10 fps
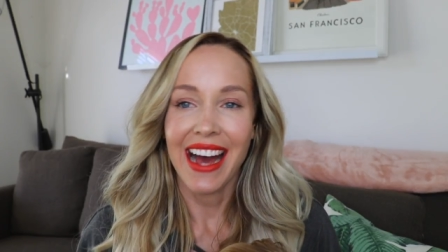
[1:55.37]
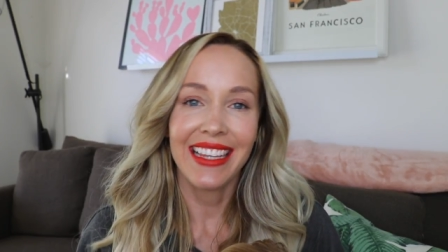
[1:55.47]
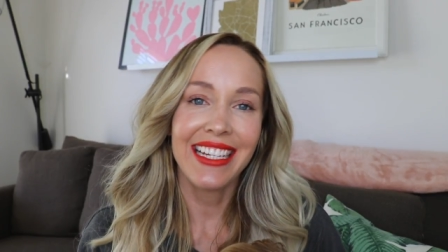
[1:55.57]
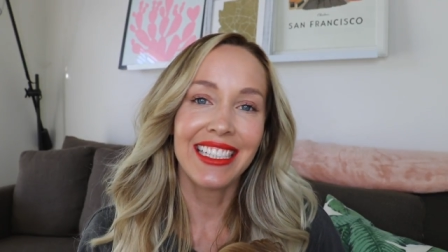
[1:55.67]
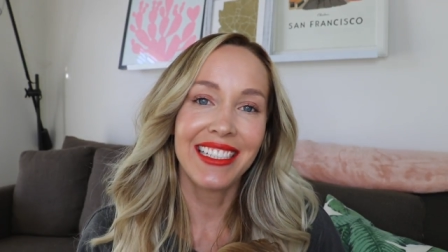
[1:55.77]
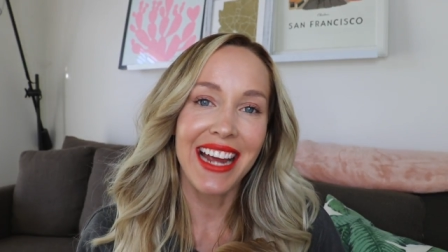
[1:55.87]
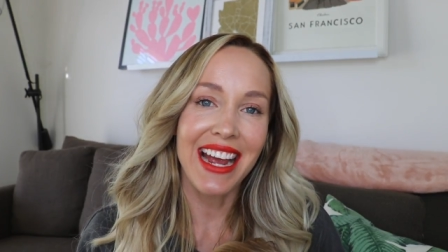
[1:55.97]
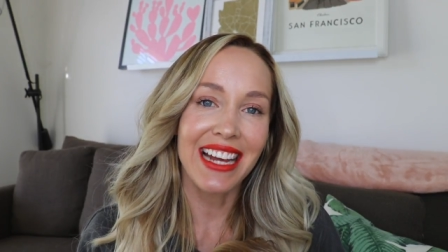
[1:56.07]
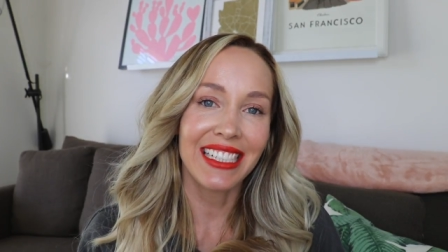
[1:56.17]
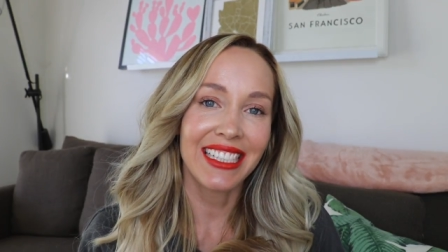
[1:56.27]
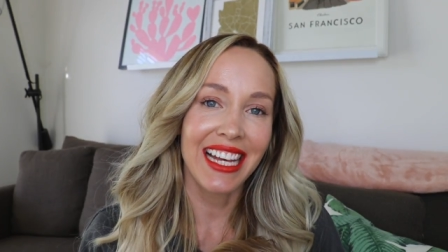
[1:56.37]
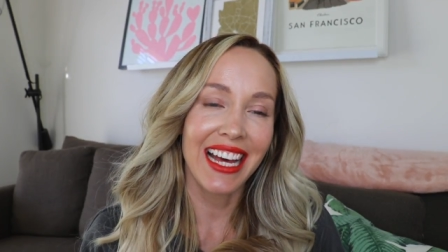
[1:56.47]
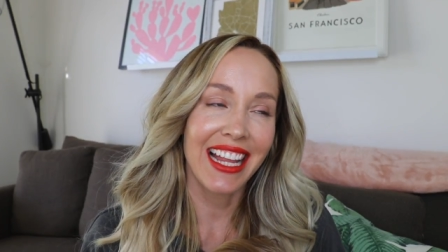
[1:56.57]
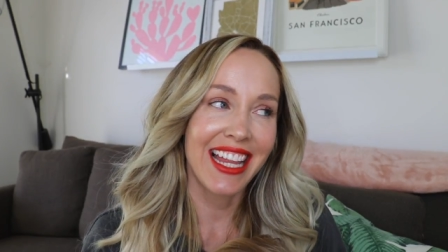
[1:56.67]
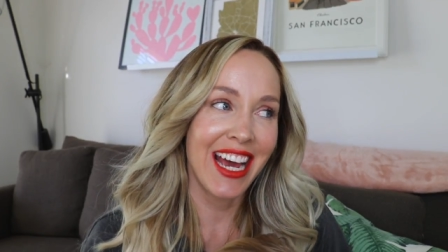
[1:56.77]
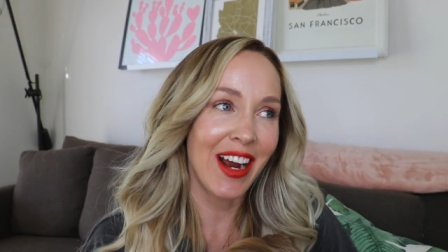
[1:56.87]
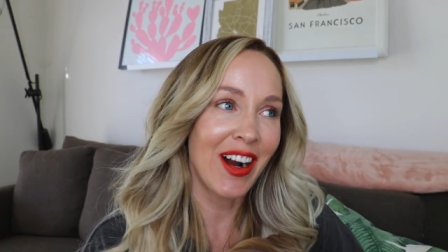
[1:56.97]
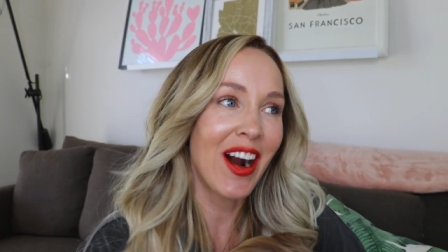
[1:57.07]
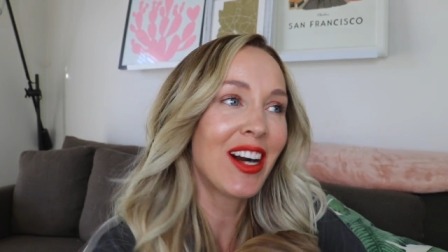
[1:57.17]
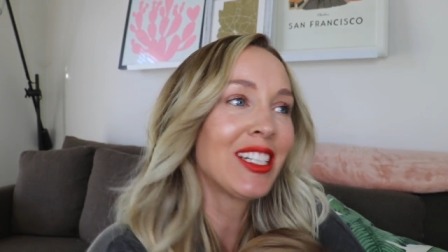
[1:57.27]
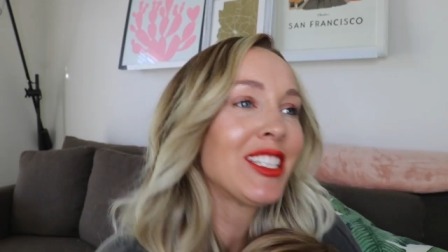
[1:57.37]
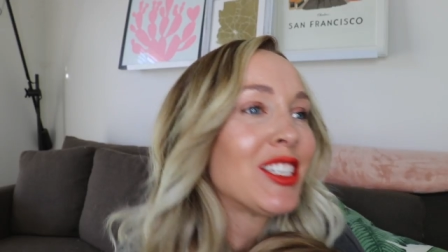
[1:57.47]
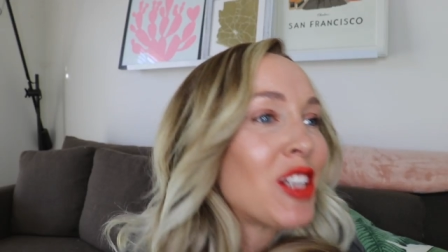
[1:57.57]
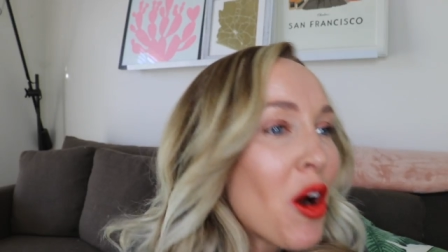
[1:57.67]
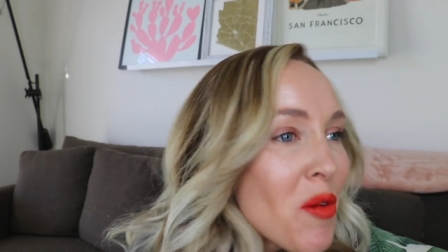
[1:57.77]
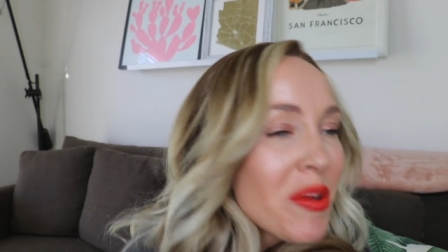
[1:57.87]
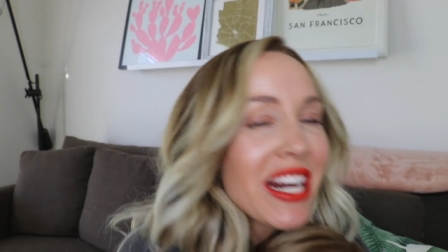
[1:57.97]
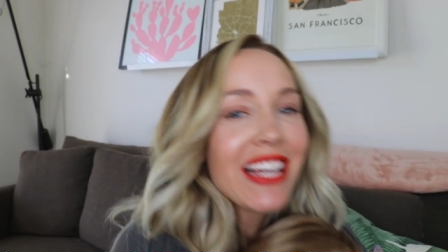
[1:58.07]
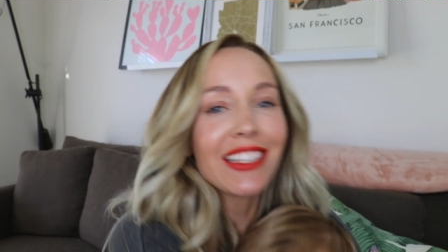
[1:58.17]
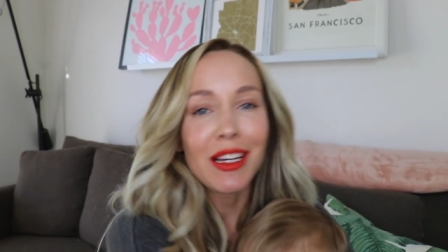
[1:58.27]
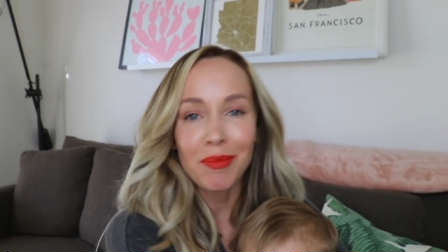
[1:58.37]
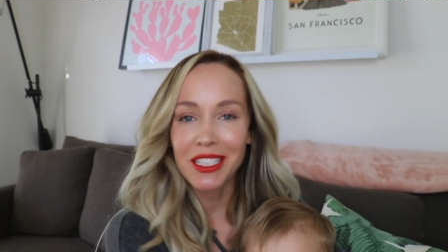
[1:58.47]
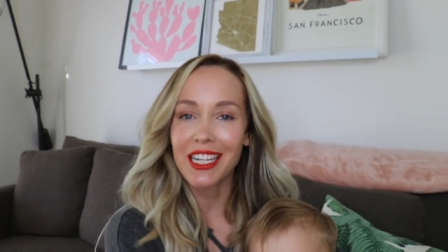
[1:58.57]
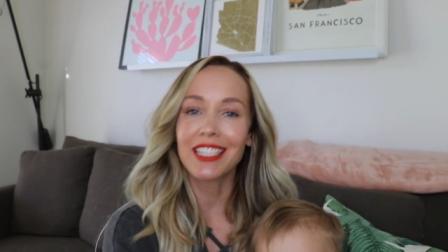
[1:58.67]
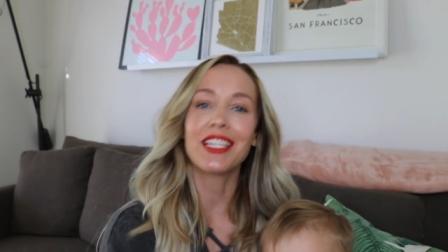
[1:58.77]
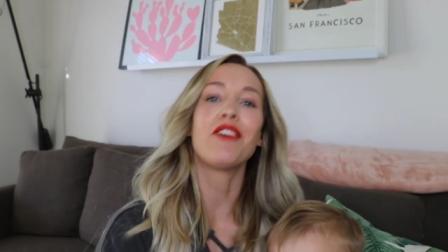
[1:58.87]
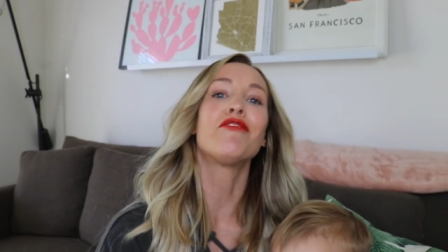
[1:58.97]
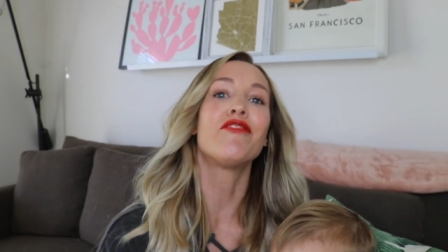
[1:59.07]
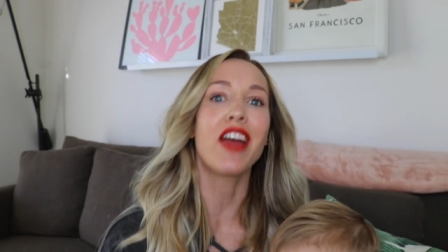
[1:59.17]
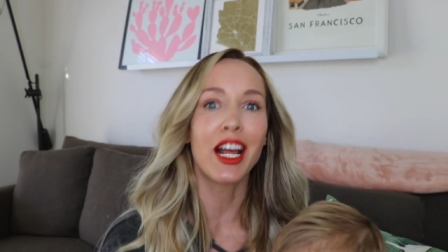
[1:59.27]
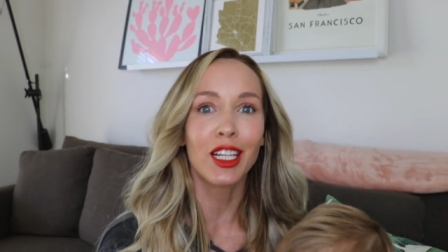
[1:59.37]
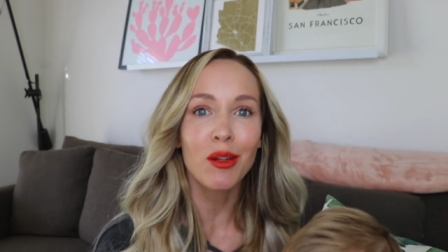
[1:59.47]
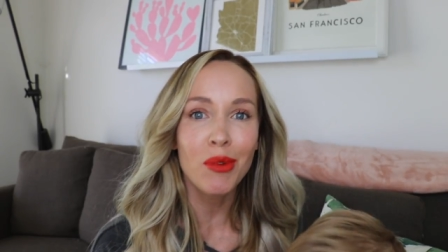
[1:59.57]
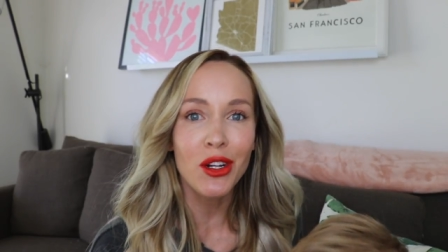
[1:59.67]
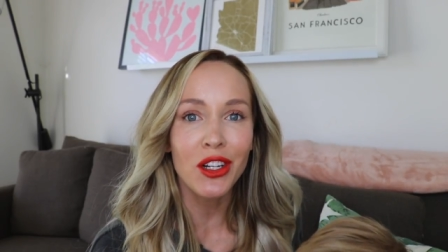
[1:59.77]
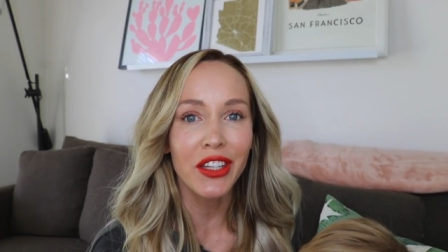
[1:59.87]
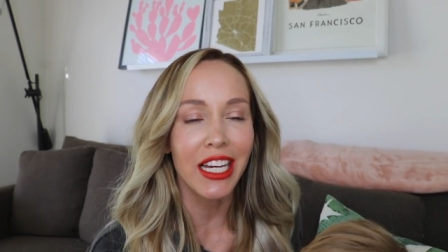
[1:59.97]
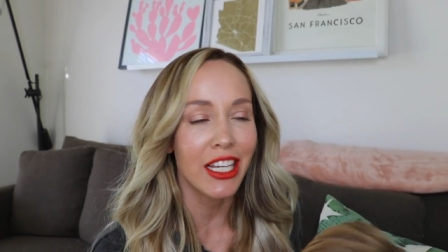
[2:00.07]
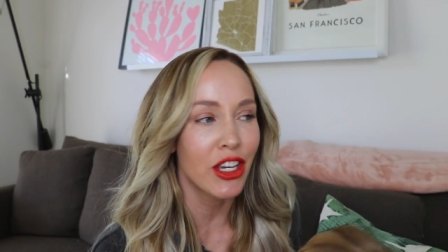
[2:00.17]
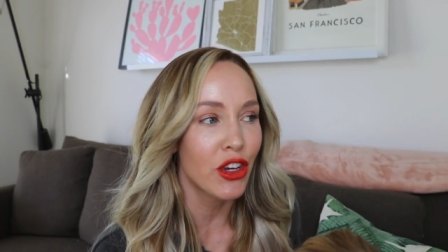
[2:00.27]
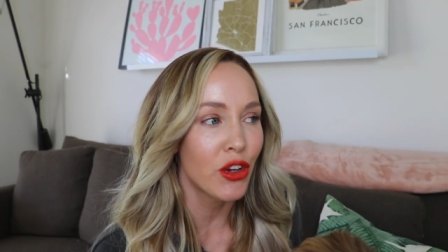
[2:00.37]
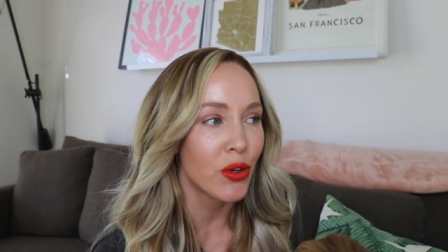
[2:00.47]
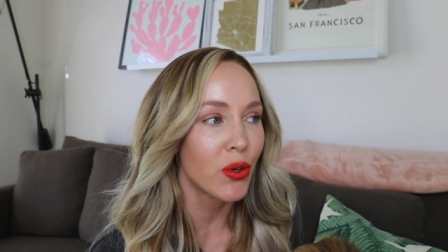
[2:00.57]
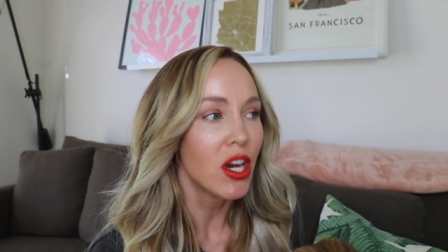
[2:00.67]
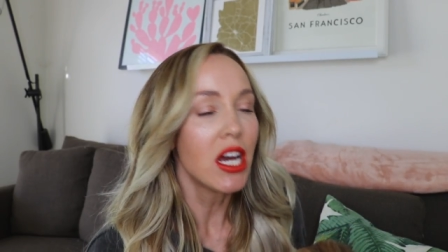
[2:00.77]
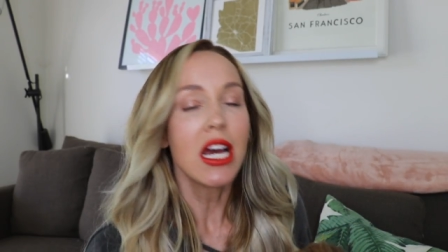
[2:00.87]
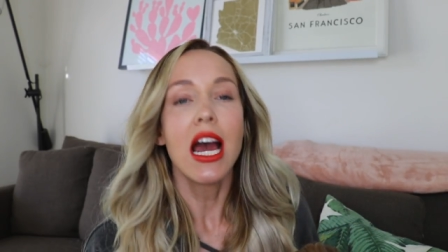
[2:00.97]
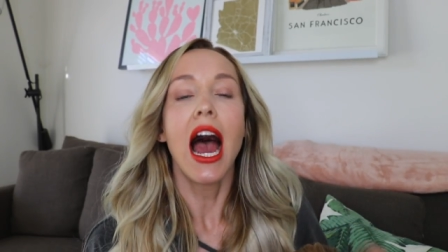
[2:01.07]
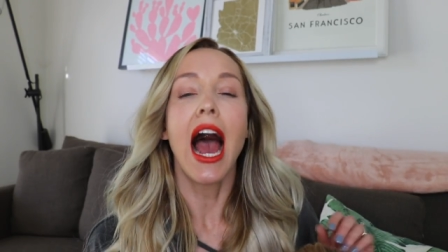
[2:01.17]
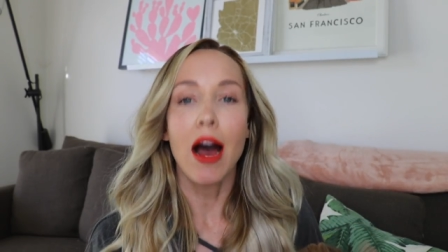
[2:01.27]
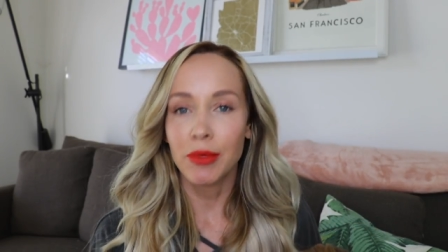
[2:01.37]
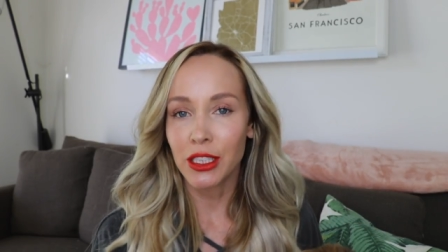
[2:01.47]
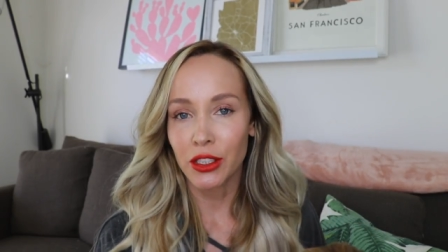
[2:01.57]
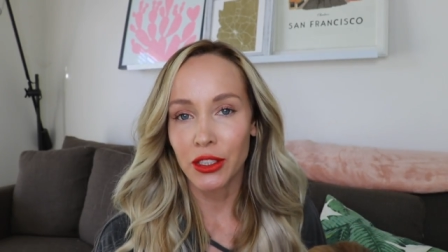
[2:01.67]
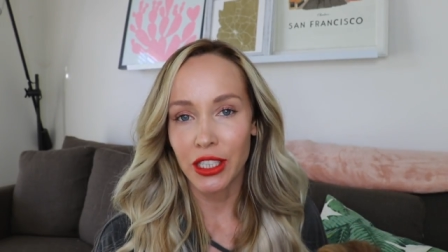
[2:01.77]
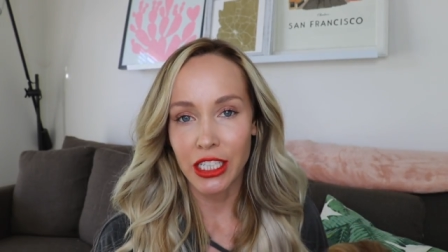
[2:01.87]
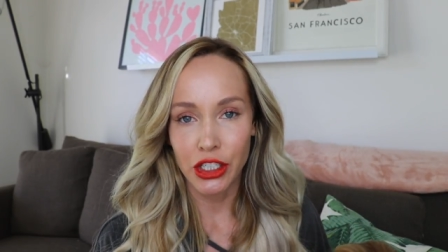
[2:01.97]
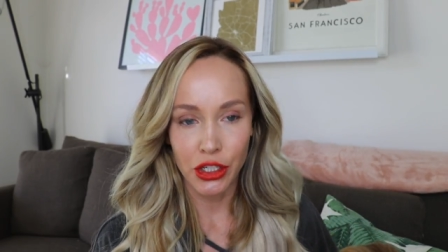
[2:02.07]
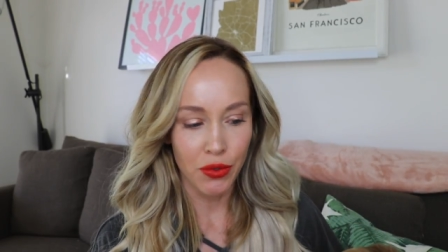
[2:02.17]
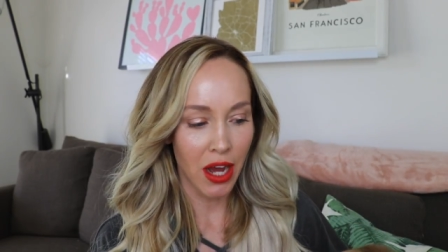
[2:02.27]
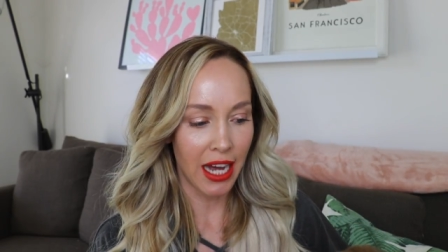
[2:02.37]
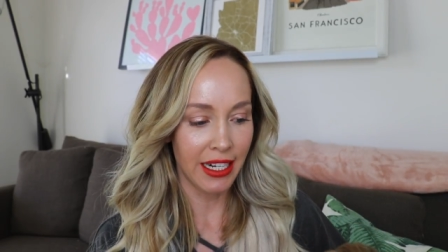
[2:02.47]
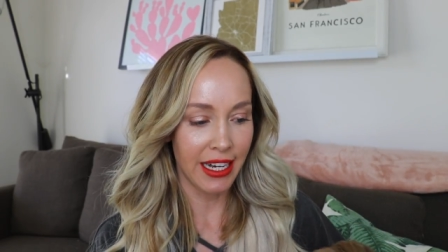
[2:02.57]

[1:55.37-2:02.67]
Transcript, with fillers: And these days, there are so many lipsticks available that you absolutely do not